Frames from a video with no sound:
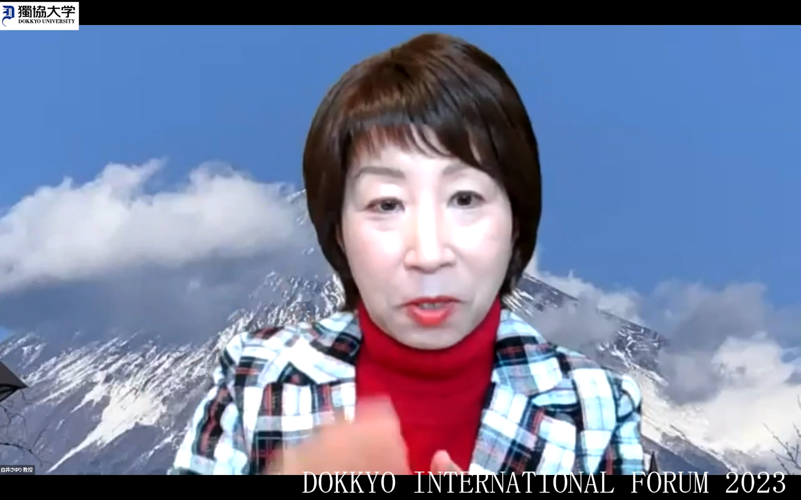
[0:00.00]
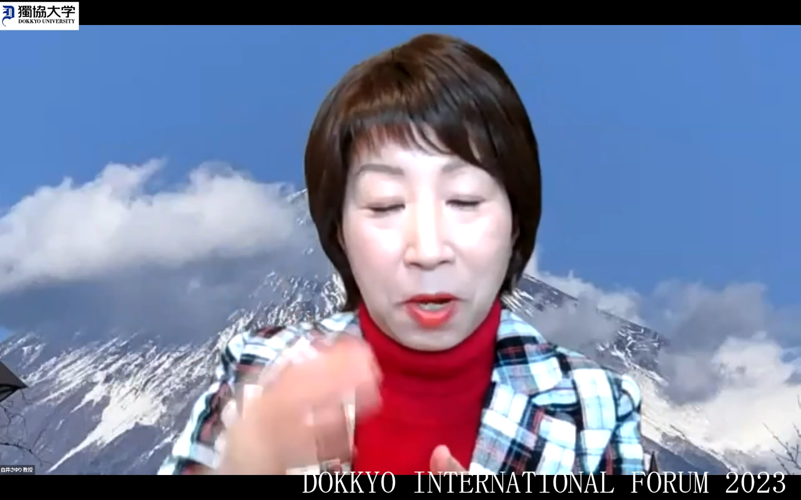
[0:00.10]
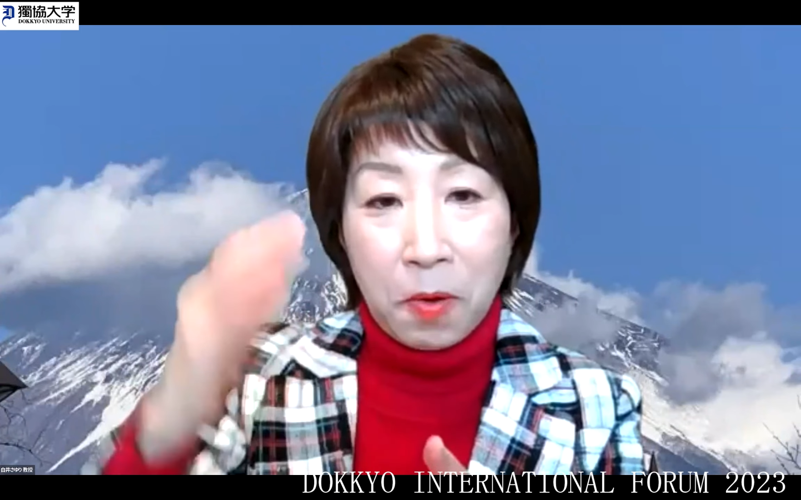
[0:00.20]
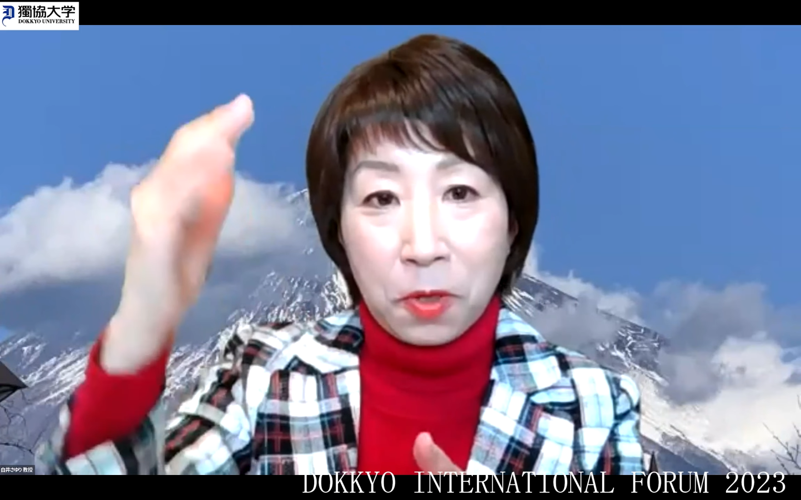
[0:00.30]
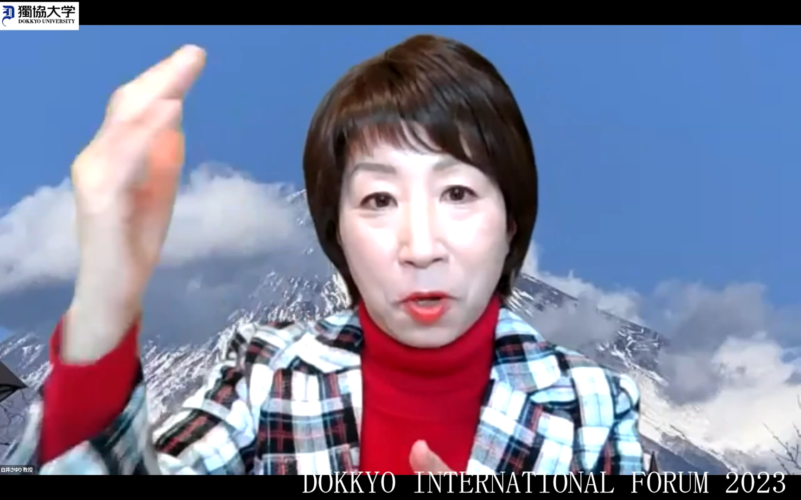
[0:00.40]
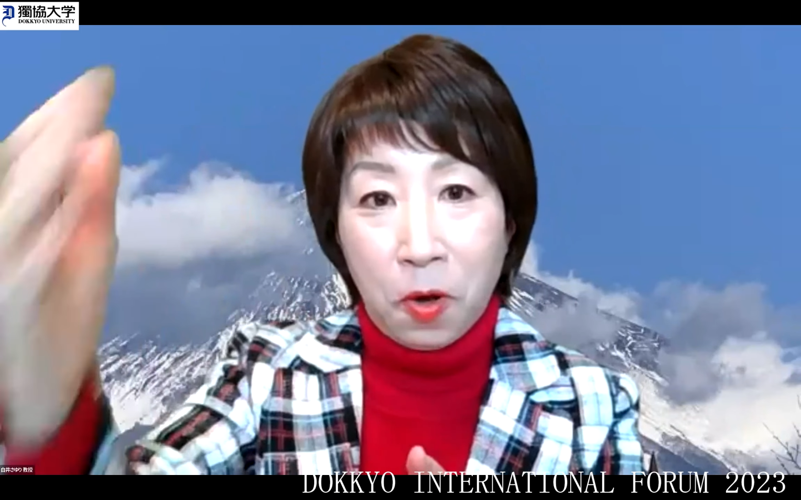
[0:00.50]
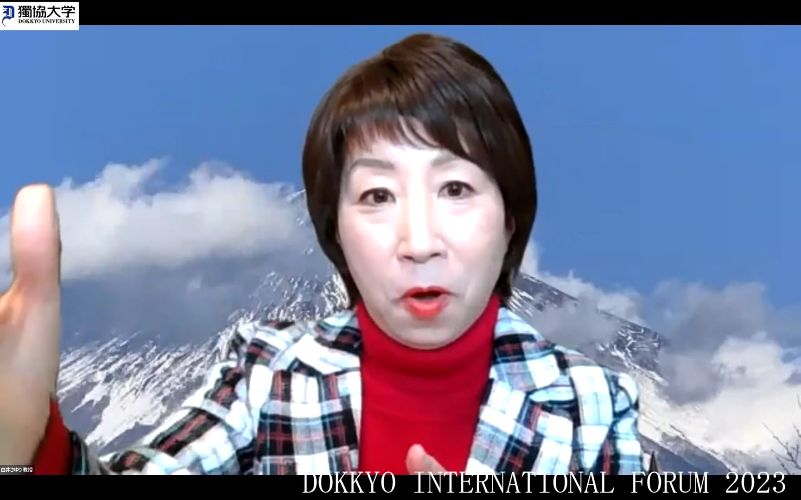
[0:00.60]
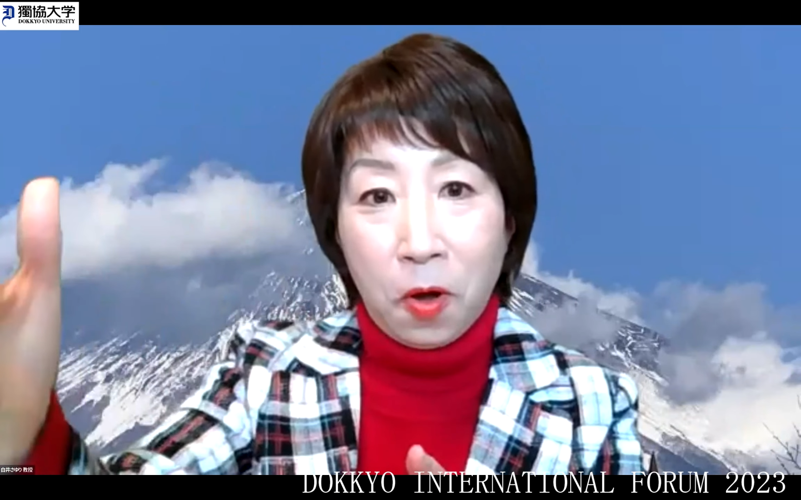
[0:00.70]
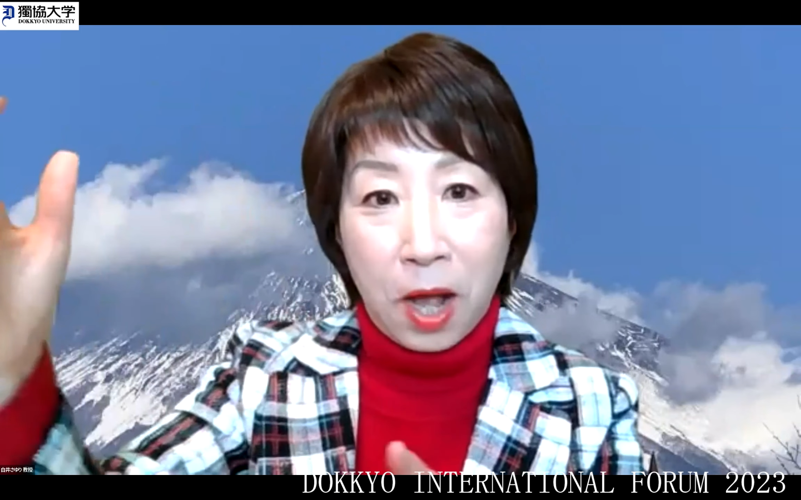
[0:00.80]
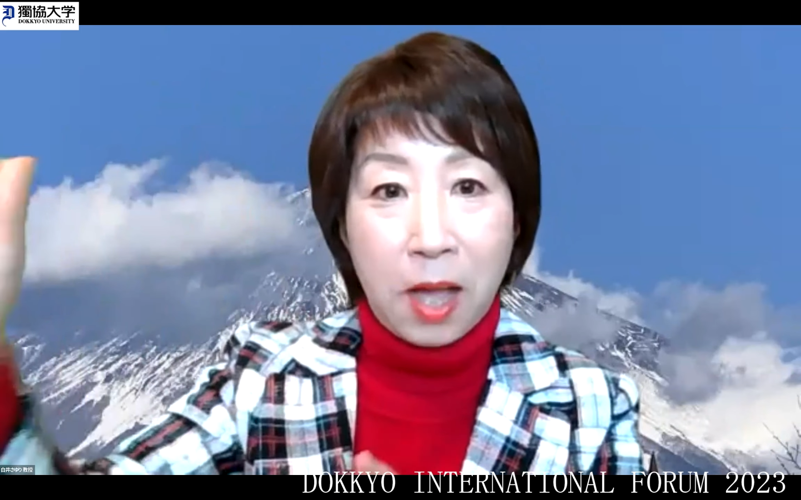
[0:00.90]
move
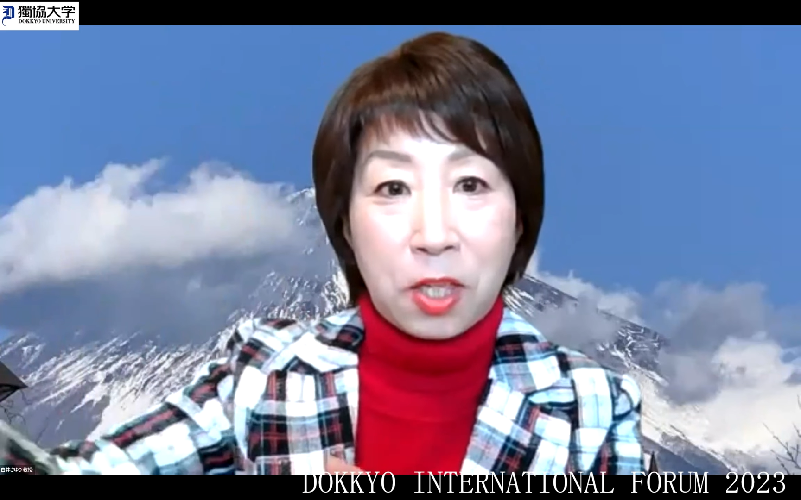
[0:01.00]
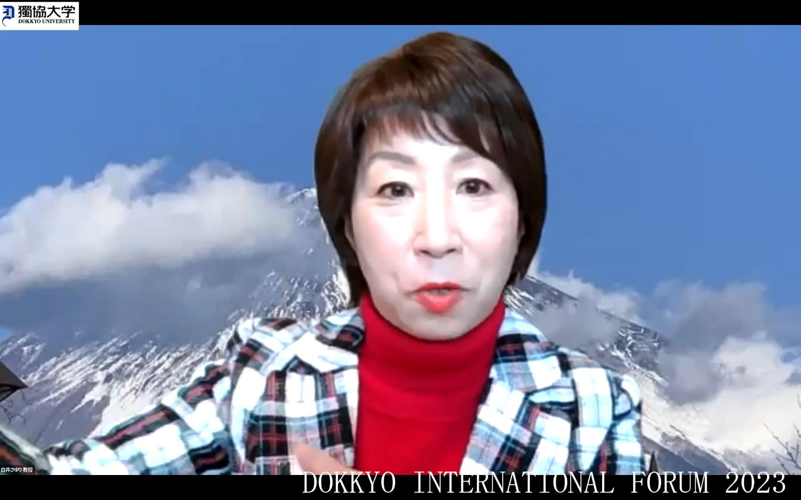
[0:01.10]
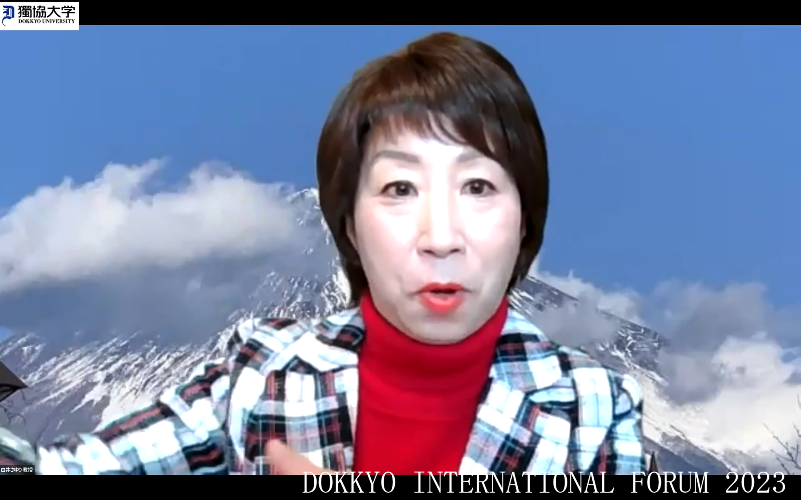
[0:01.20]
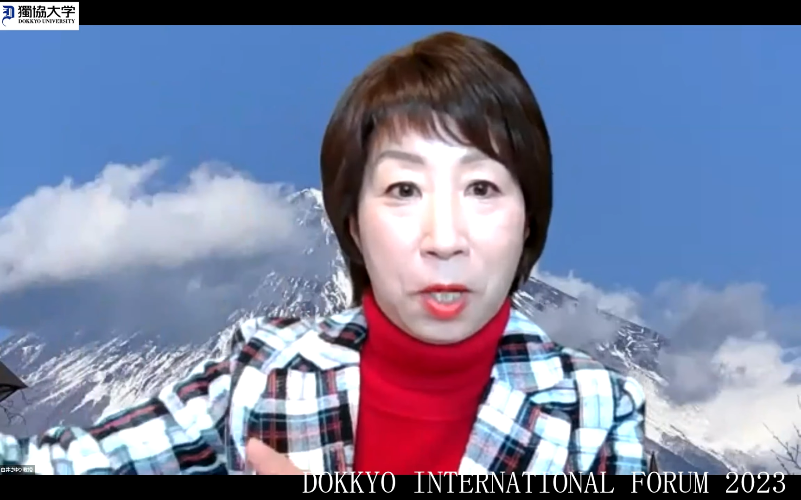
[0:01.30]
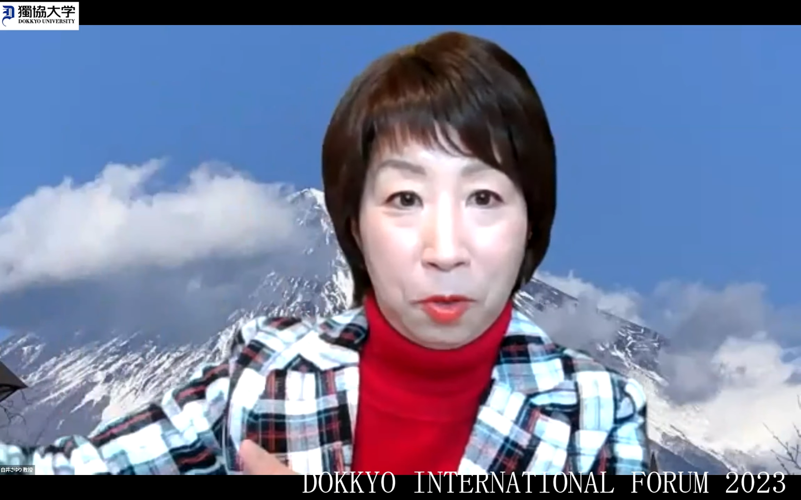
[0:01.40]
anything, but this is